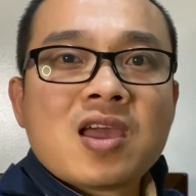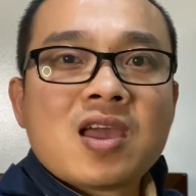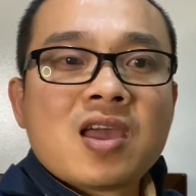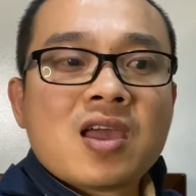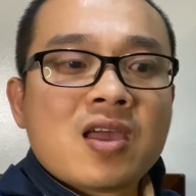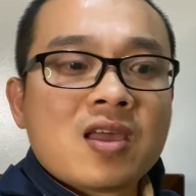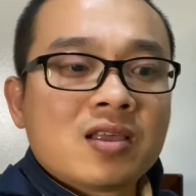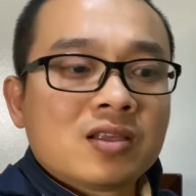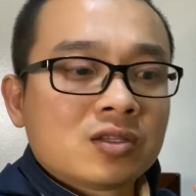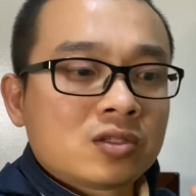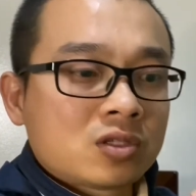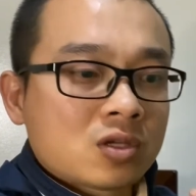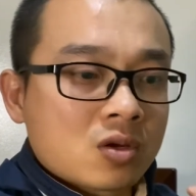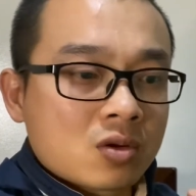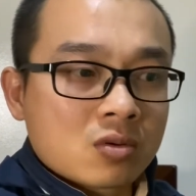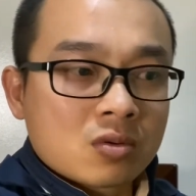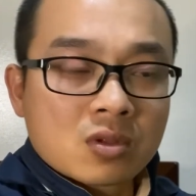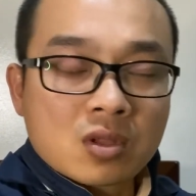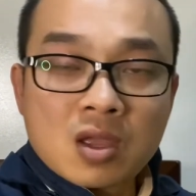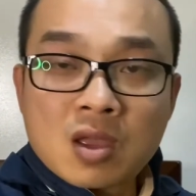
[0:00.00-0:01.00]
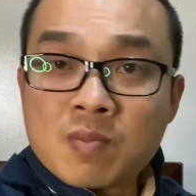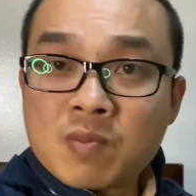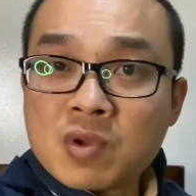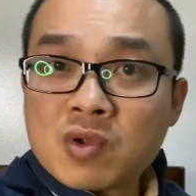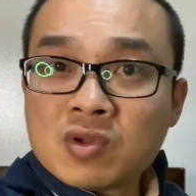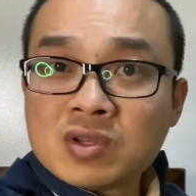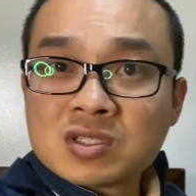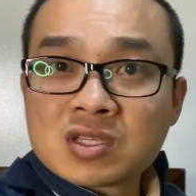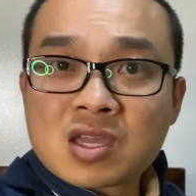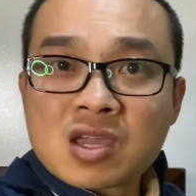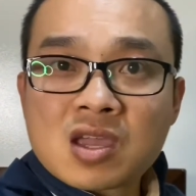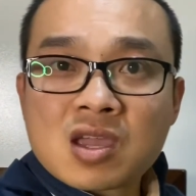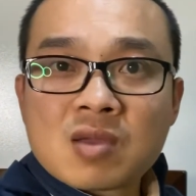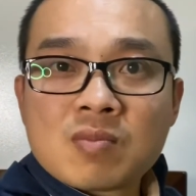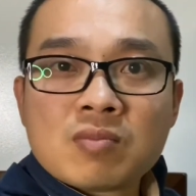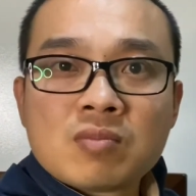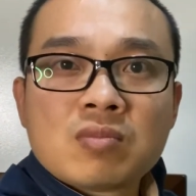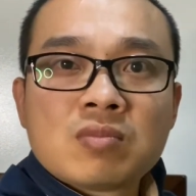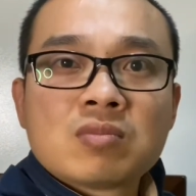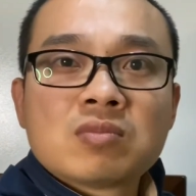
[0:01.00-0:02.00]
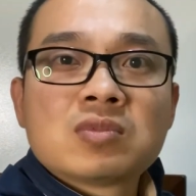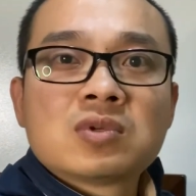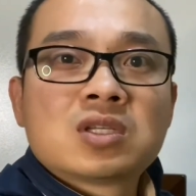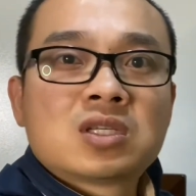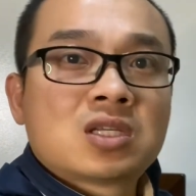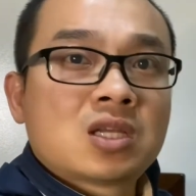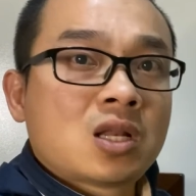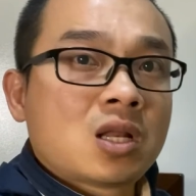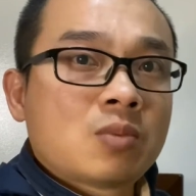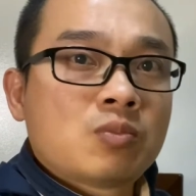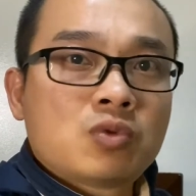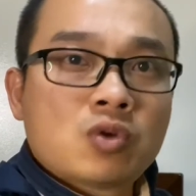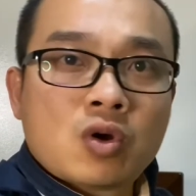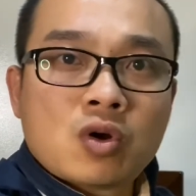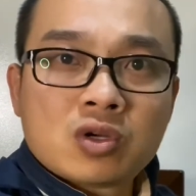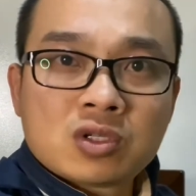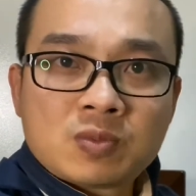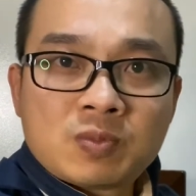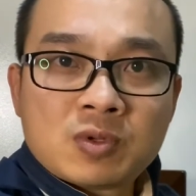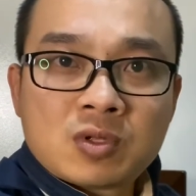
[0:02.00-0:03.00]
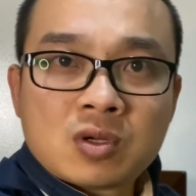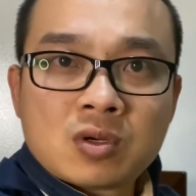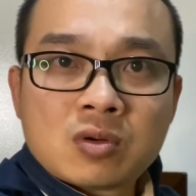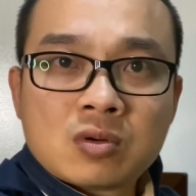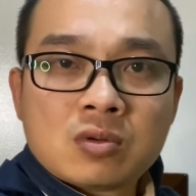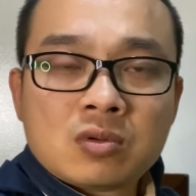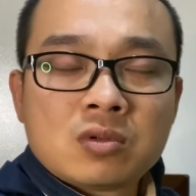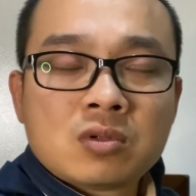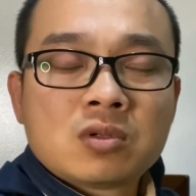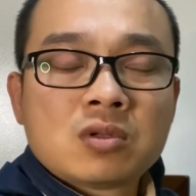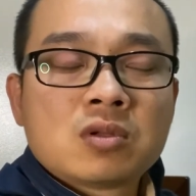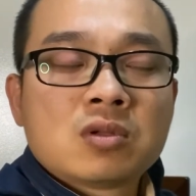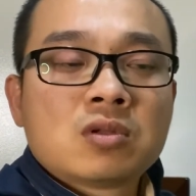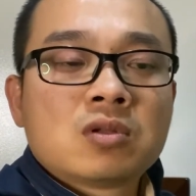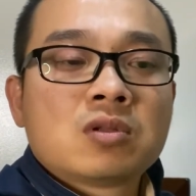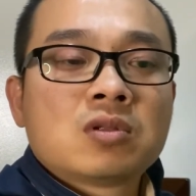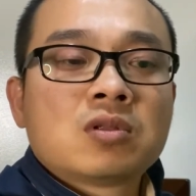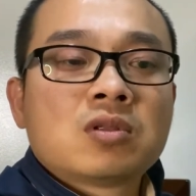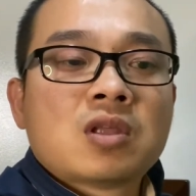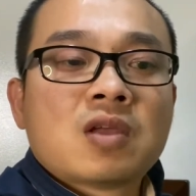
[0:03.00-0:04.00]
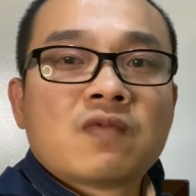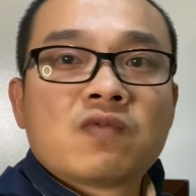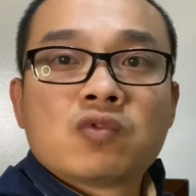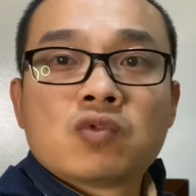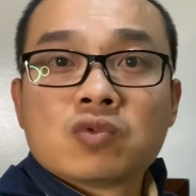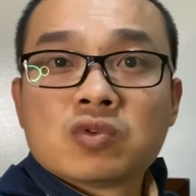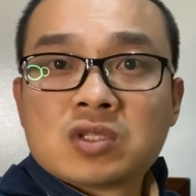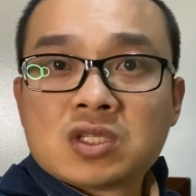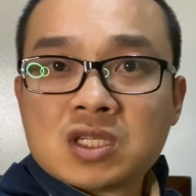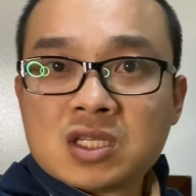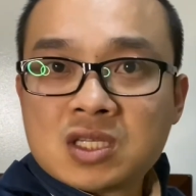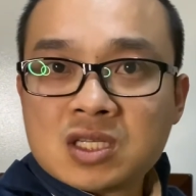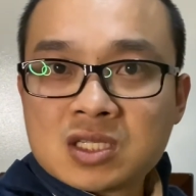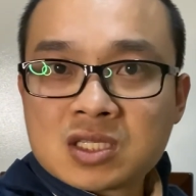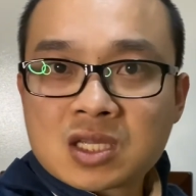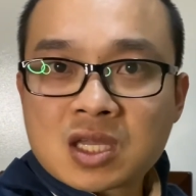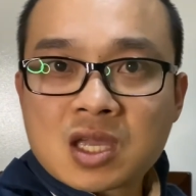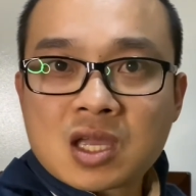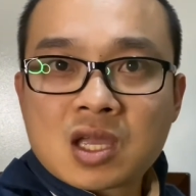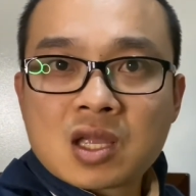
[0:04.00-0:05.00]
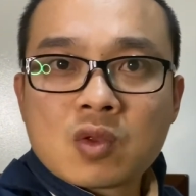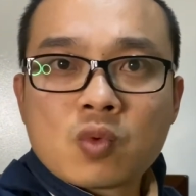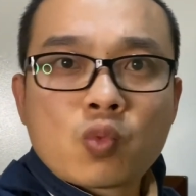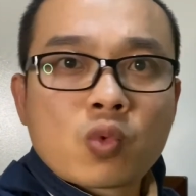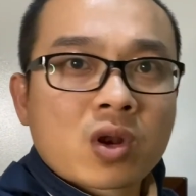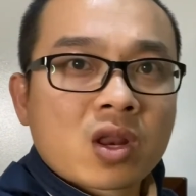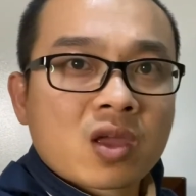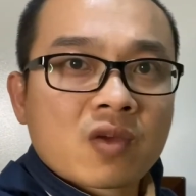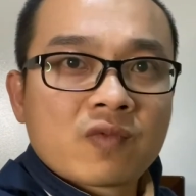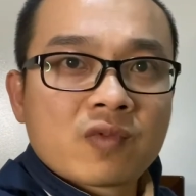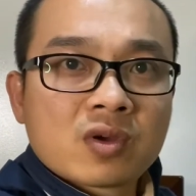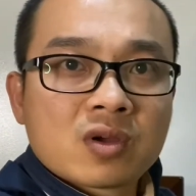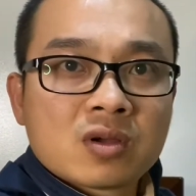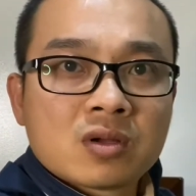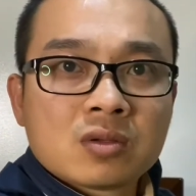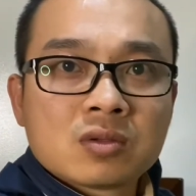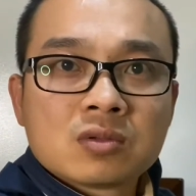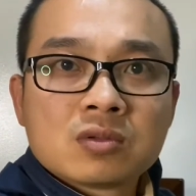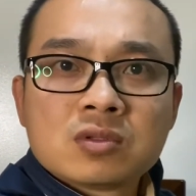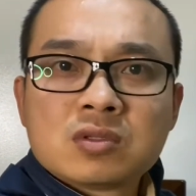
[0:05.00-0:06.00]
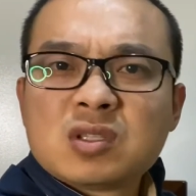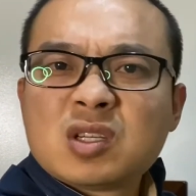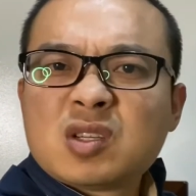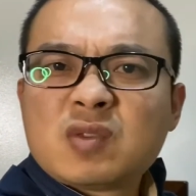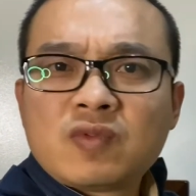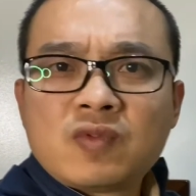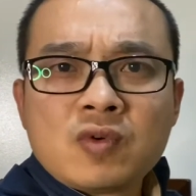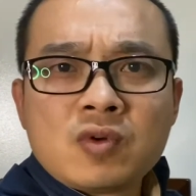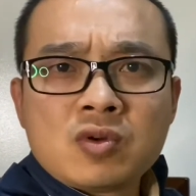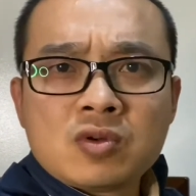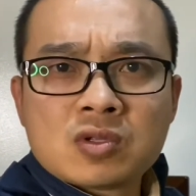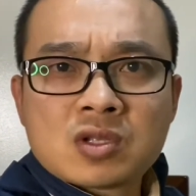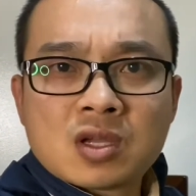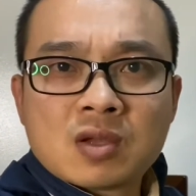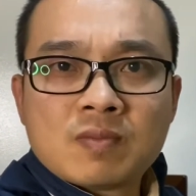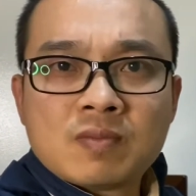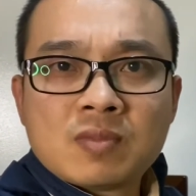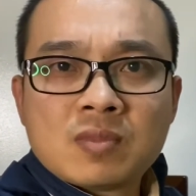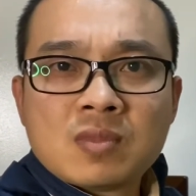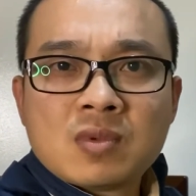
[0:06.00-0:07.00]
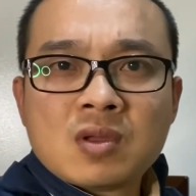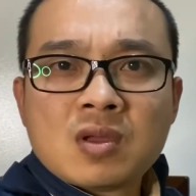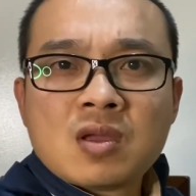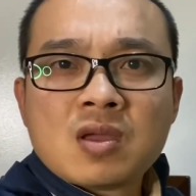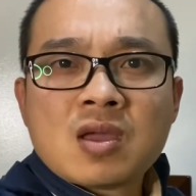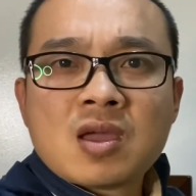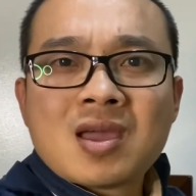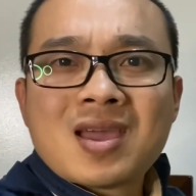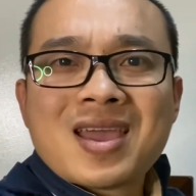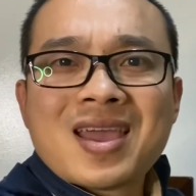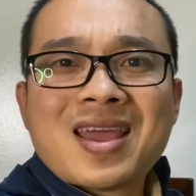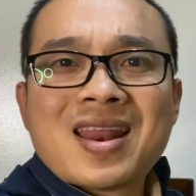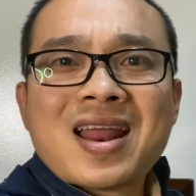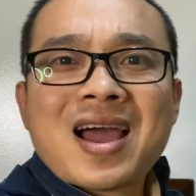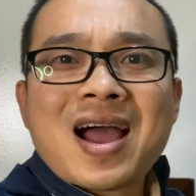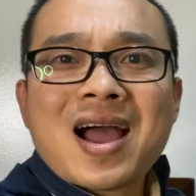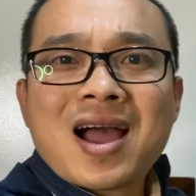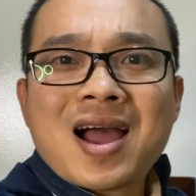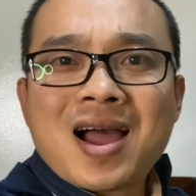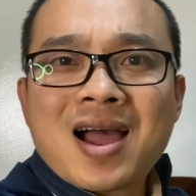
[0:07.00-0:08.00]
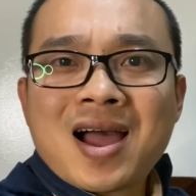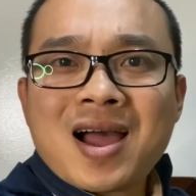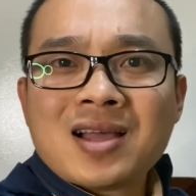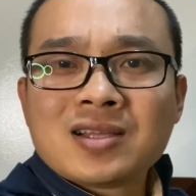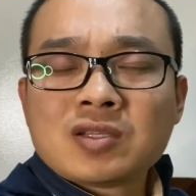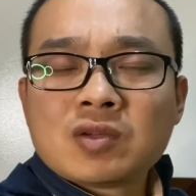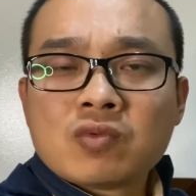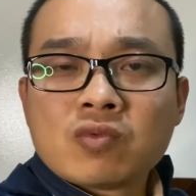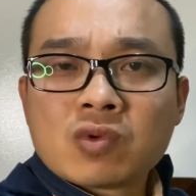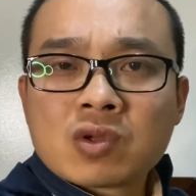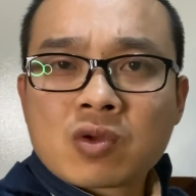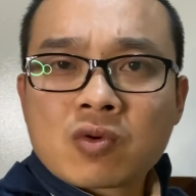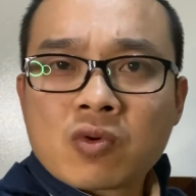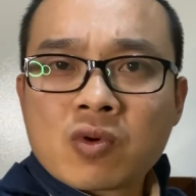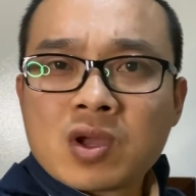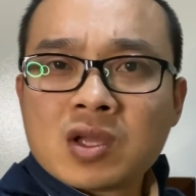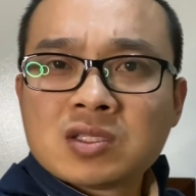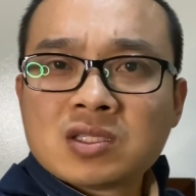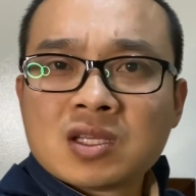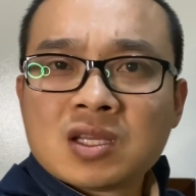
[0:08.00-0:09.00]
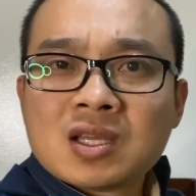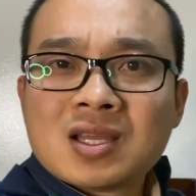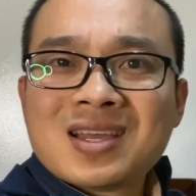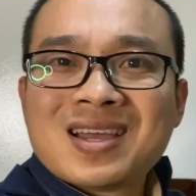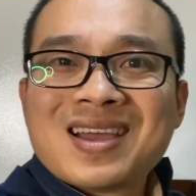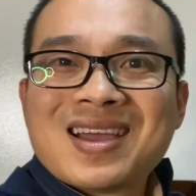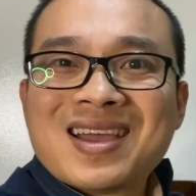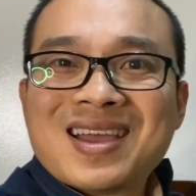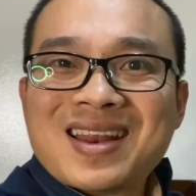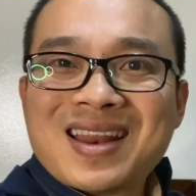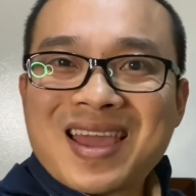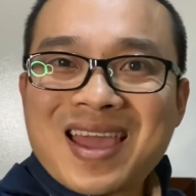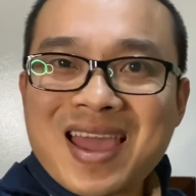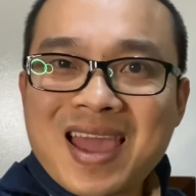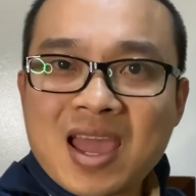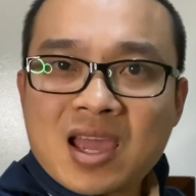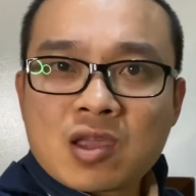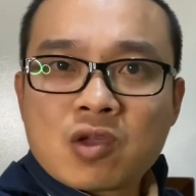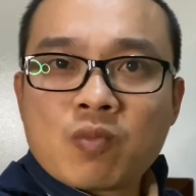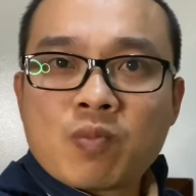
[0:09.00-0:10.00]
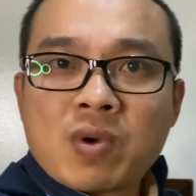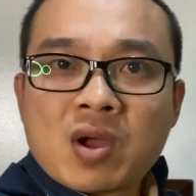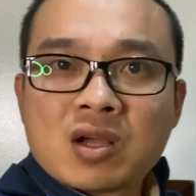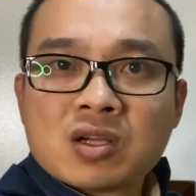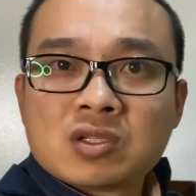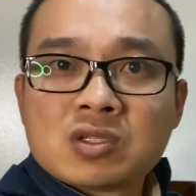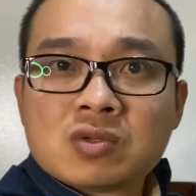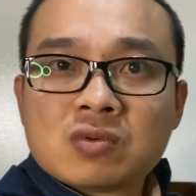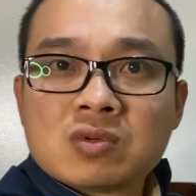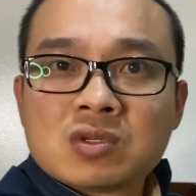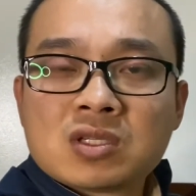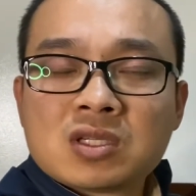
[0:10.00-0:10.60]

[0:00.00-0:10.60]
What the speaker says: So ambulance came, send them to hospital, they have to do CT scan, whatever, just follow them and request an acupuncturist